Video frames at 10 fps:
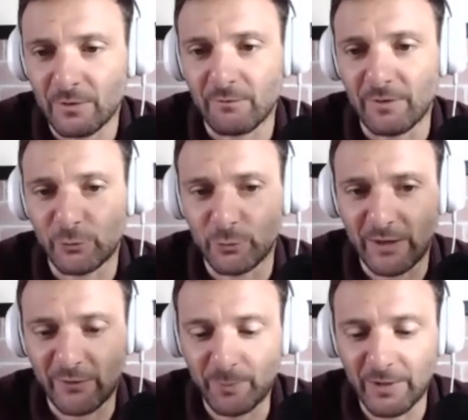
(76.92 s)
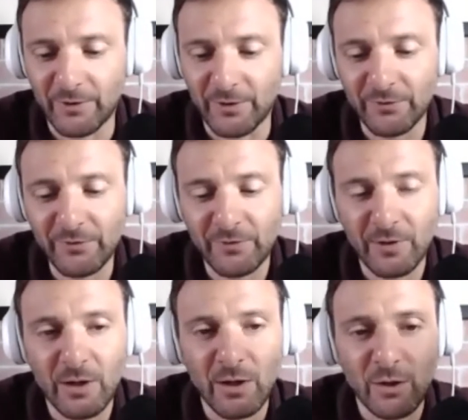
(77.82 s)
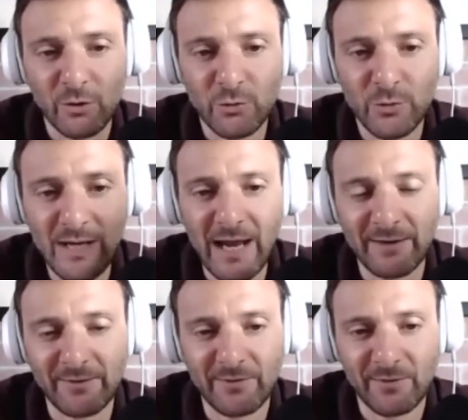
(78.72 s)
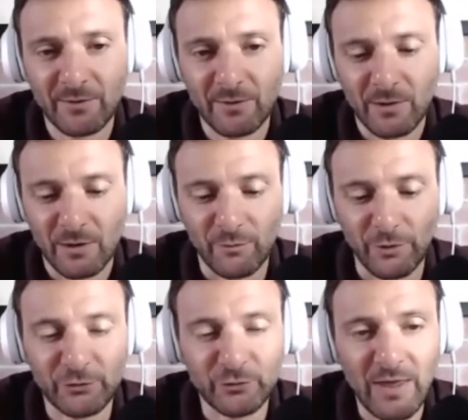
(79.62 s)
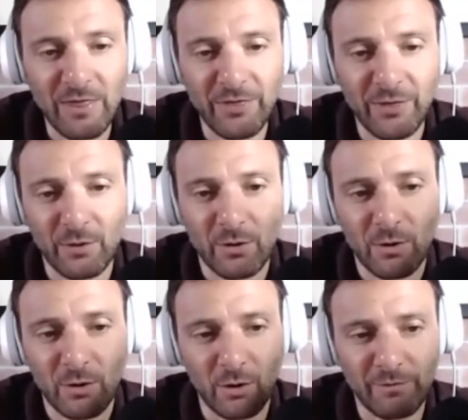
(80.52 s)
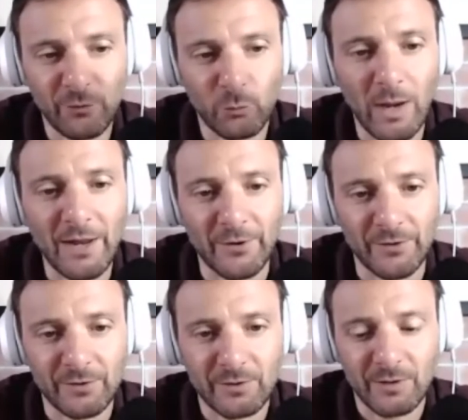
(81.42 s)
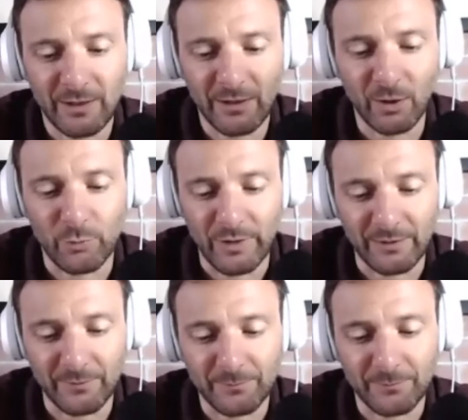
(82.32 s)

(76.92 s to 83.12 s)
that we experience creates the strength of this wire in our brain.